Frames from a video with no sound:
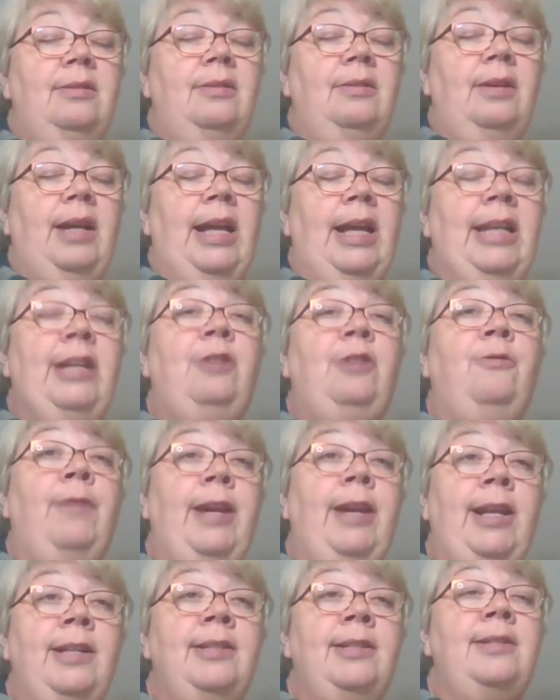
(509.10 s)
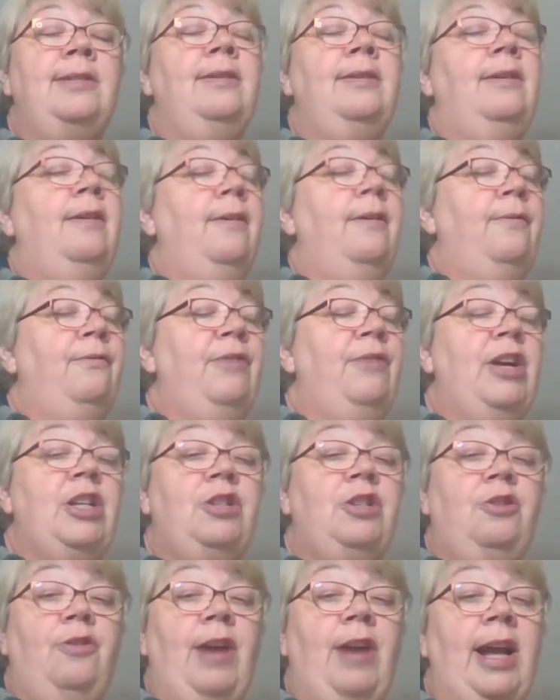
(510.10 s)
any greens,
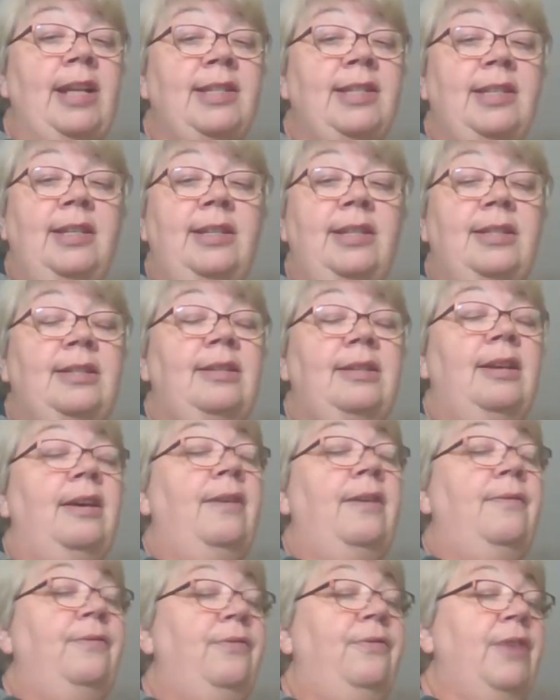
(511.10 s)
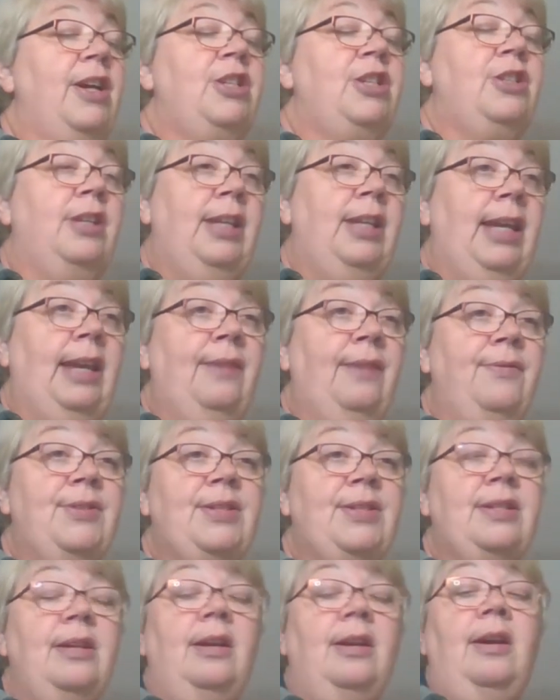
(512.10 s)
fresh grasses, fresh
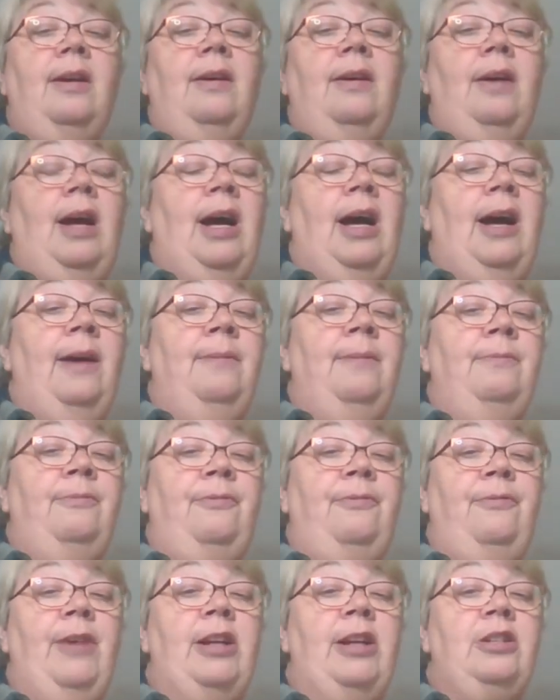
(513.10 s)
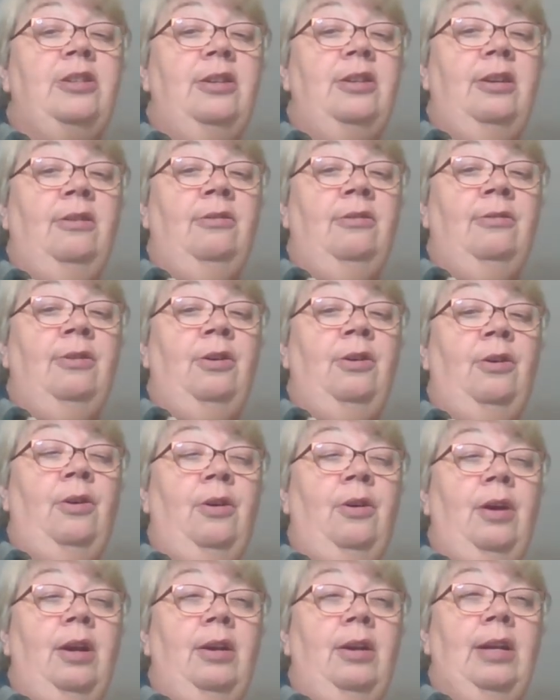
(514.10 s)
leaves, fresh or
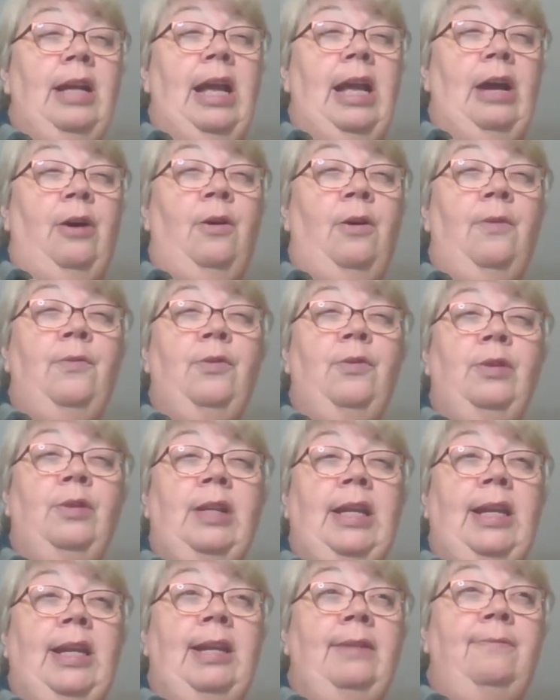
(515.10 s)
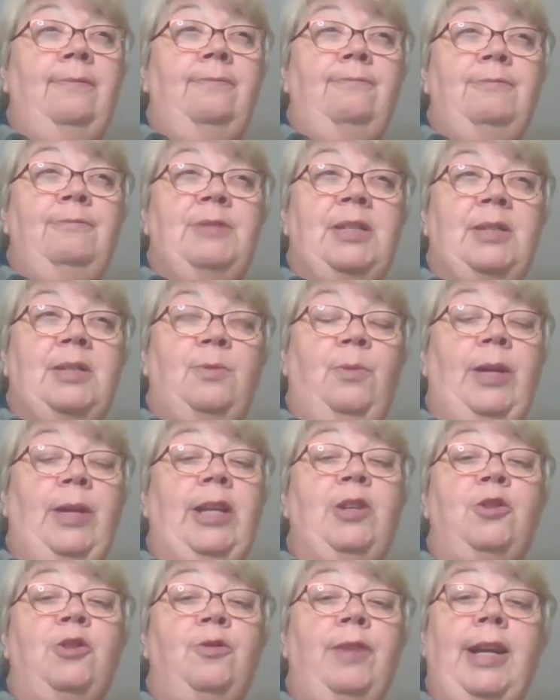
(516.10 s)
overly
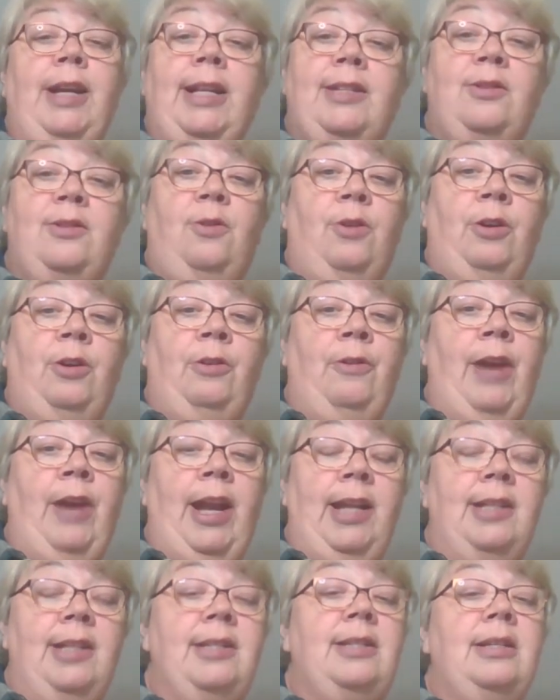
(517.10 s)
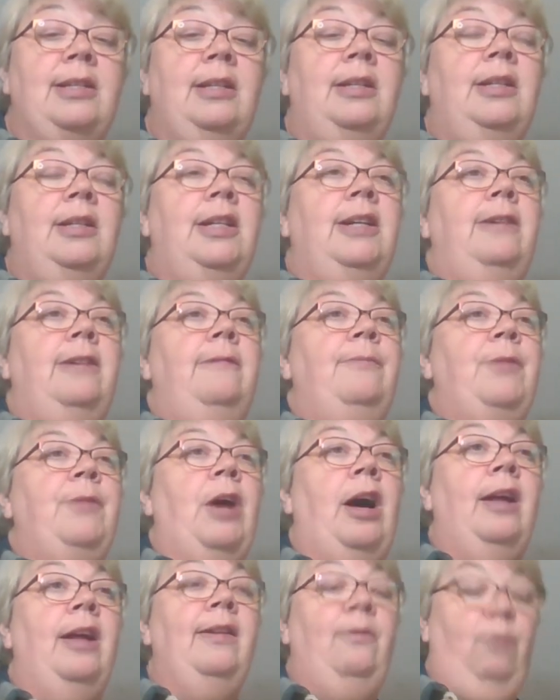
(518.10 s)
sweet treats or grains,
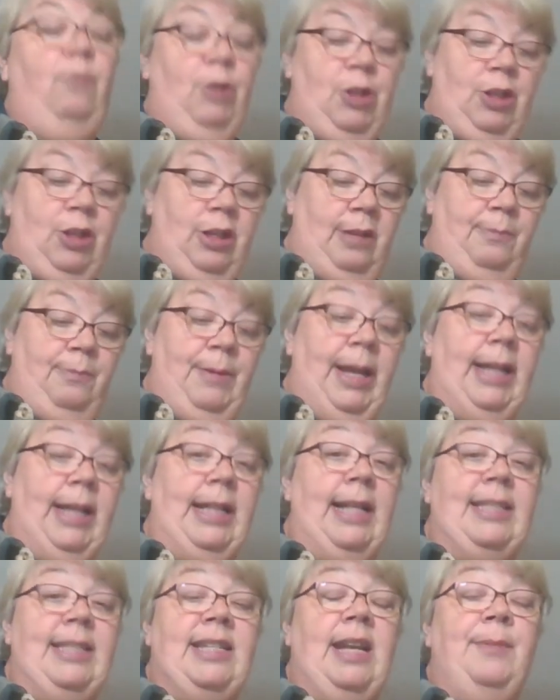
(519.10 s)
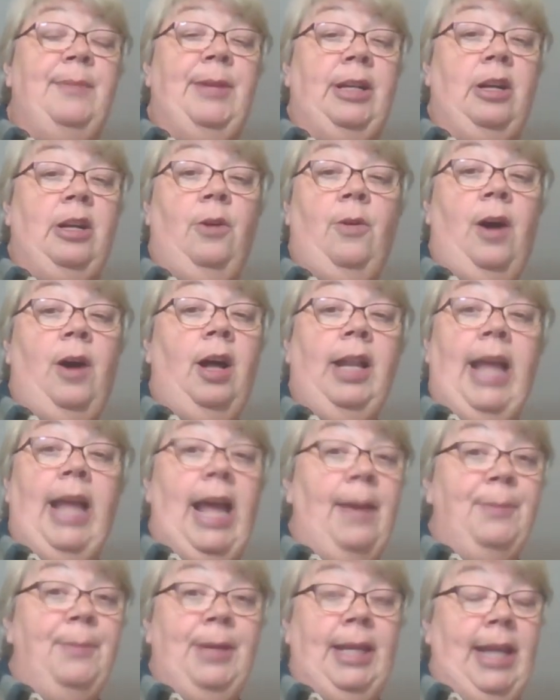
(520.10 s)
all of which could make that stomach go all
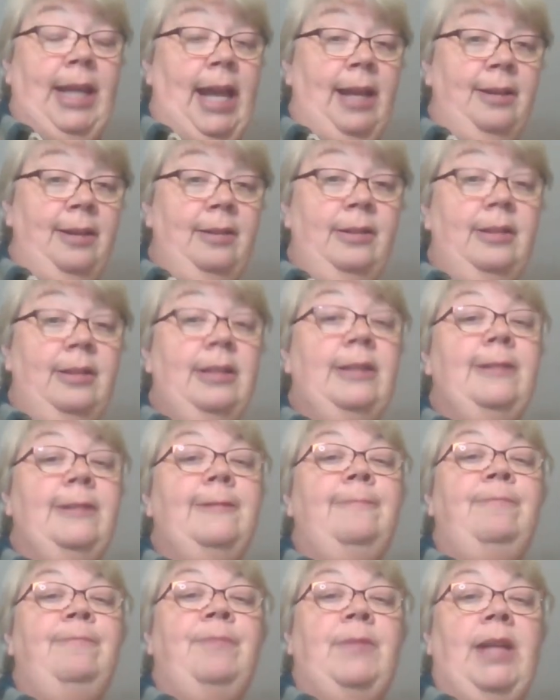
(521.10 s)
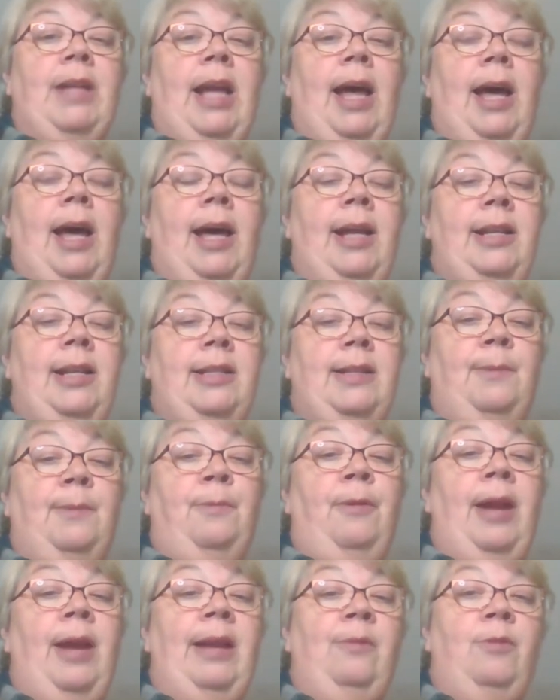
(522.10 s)
happy again, and the
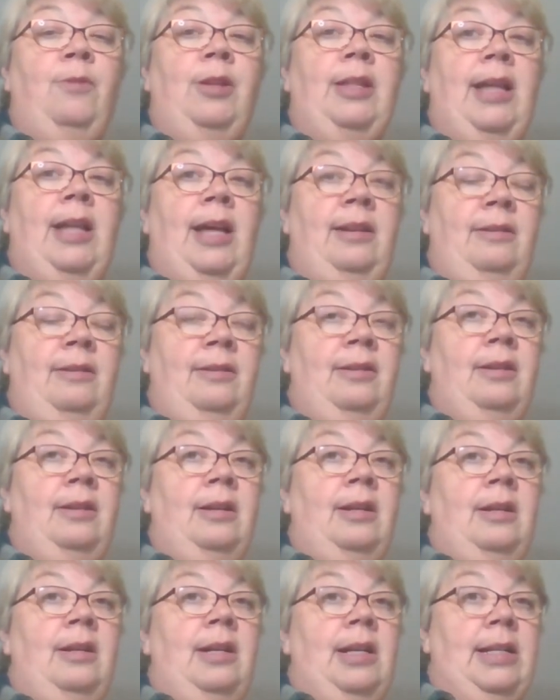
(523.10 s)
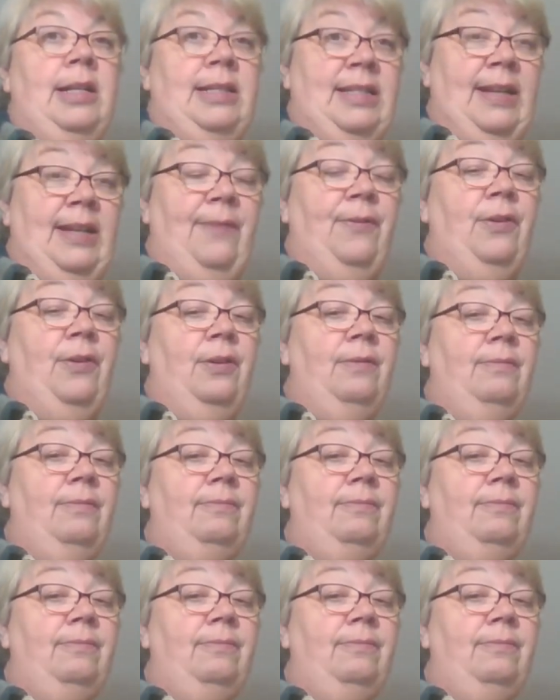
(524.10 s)
brain would then suffer